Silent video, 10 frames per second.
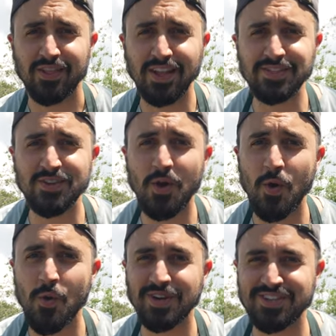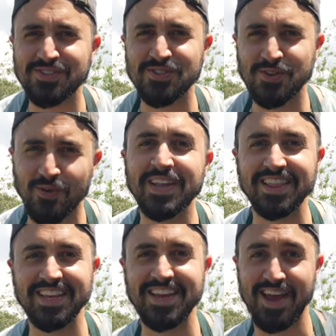Let's go
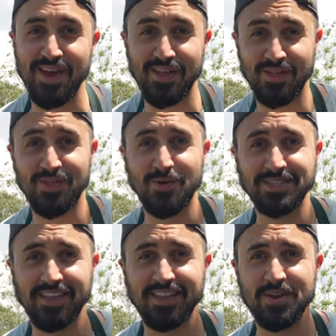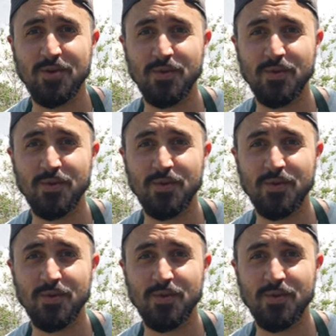discreetly get those illegal